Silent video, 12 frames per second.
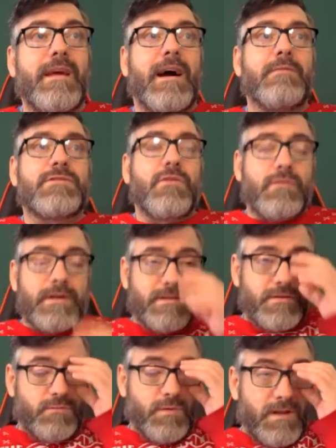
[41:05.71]
I was talking
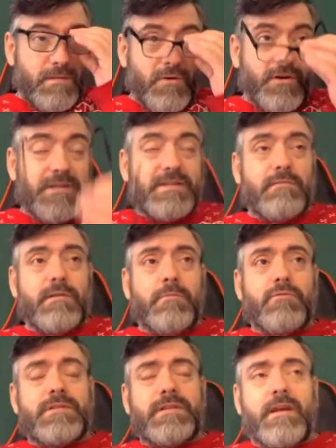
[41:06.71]
to one of the boys down the
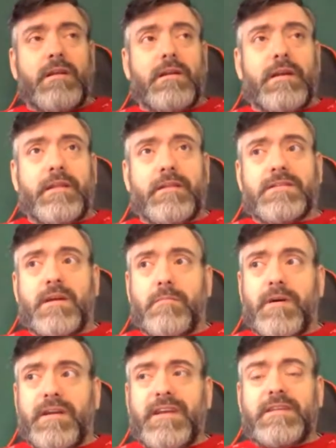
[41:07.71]
boot sale in the
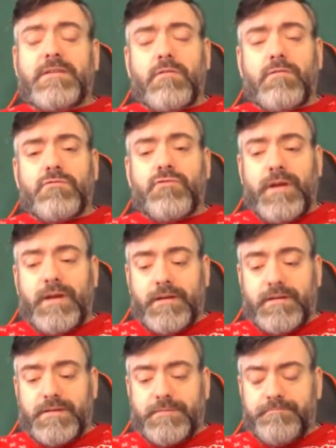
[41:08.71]
summer. He sold
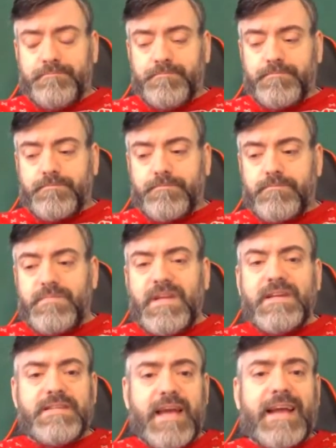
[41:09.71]
trainers,
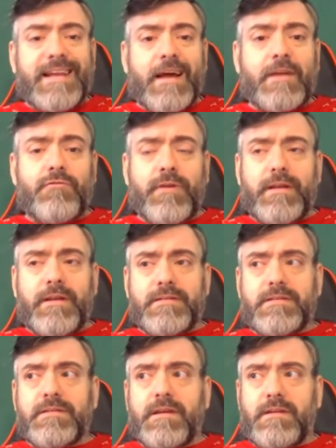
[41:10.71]
secondhand
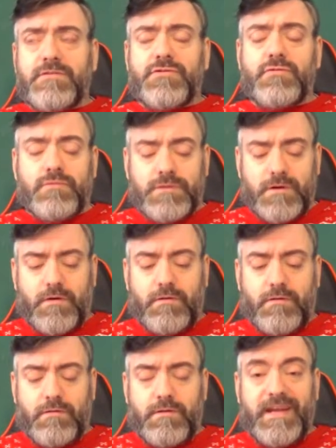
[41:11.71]
trainers and shoes
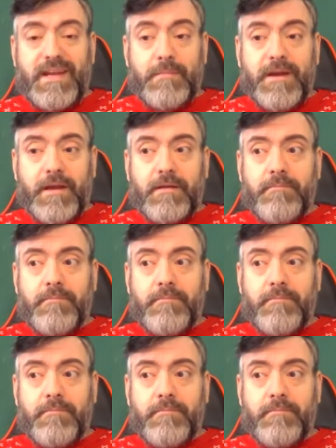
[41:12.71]
on eBay.